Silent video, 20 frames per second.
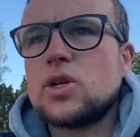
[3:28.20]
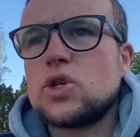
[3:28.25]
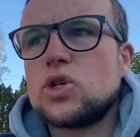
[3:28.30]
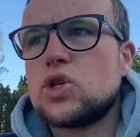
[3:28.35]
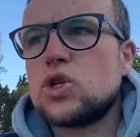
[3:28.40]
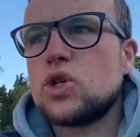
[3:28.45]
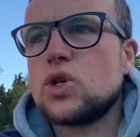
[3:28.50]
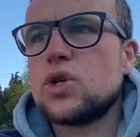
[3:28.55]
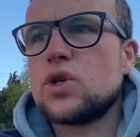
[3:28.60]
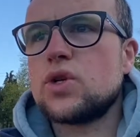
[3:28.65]

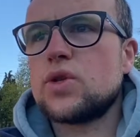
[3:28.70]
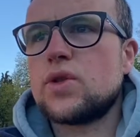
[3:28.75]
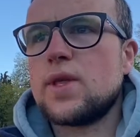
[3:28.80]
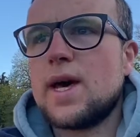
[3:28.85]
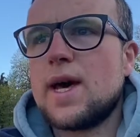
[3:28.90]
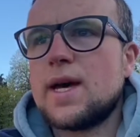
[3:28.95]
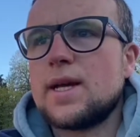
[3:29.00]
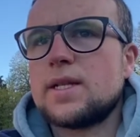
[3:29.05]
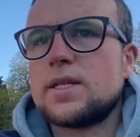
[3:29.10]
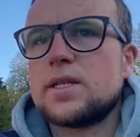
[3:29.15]
sure
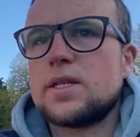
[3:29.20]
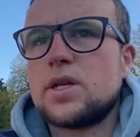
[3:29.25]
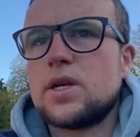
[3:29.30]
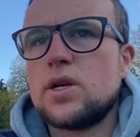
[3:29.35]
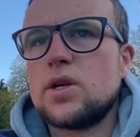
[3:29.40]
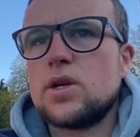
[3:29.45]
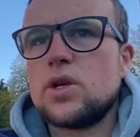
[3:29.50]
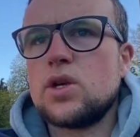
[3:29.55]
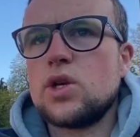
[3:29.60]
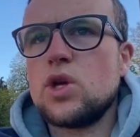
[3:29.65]
that
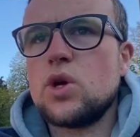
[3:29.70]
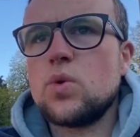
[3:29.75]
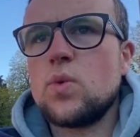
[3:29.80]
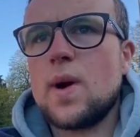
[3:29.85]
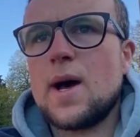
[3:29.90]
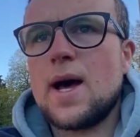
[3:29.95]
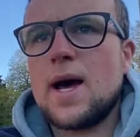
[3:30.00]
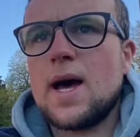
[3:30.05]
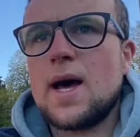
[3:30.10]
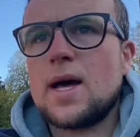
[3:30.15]
you
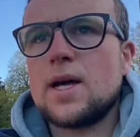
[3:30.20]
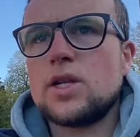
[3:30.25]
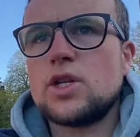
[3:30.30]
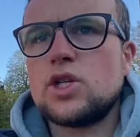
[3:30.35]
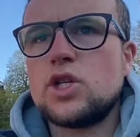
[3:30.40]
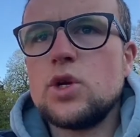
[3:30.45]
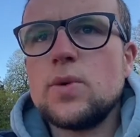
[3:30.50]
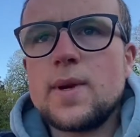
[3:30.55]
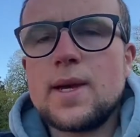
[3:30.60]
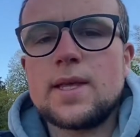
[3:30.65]
are
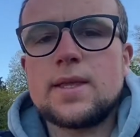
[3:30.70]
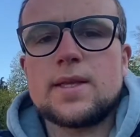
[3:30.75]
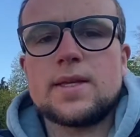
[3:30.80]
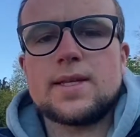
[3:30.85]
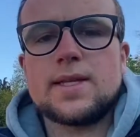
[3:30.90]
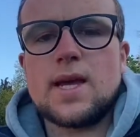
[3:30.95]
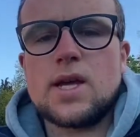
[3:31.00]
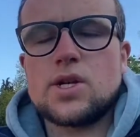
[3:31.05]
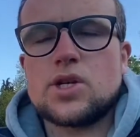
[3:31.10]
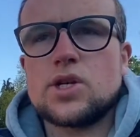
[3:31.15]
doing the
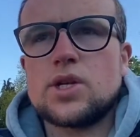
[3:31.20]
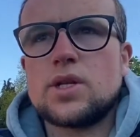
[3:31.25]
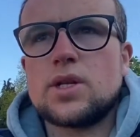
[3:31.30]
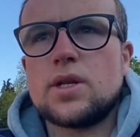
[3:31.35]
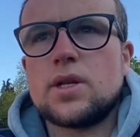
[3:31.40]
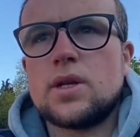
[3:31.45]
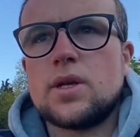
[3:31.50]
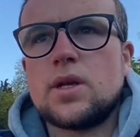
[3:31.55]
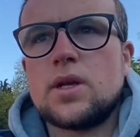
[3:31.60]
session